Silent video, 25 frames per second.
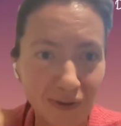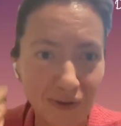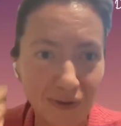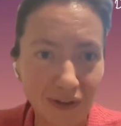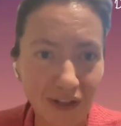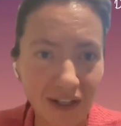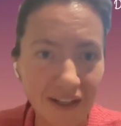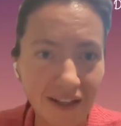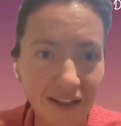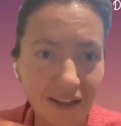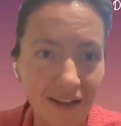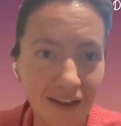to
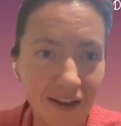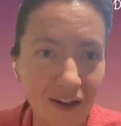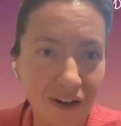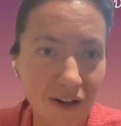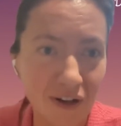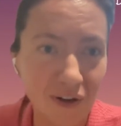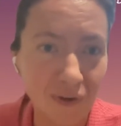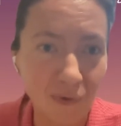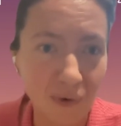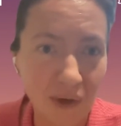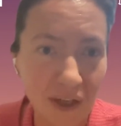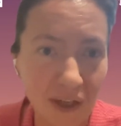really
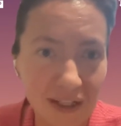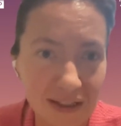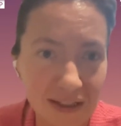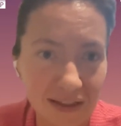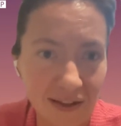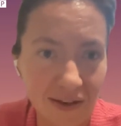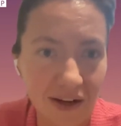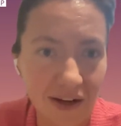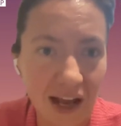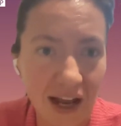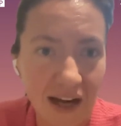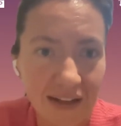hear what is
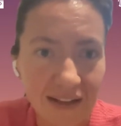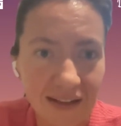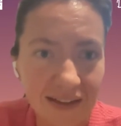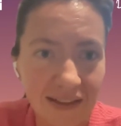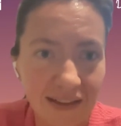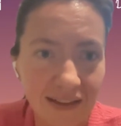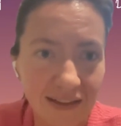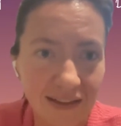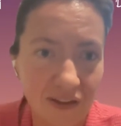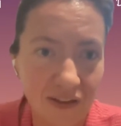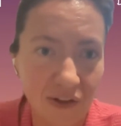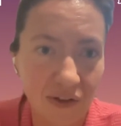the
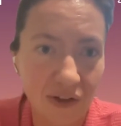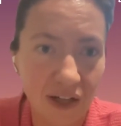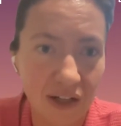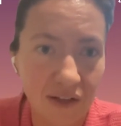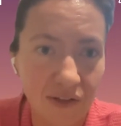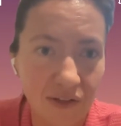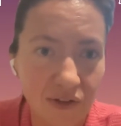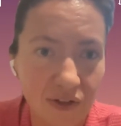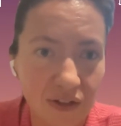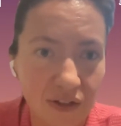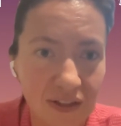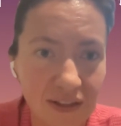realities in your
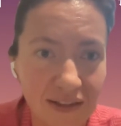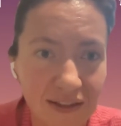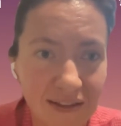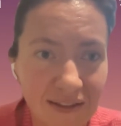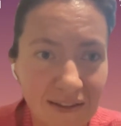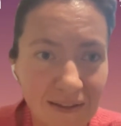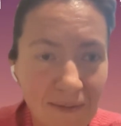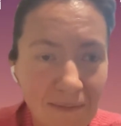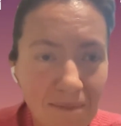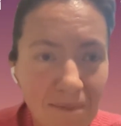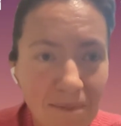countries.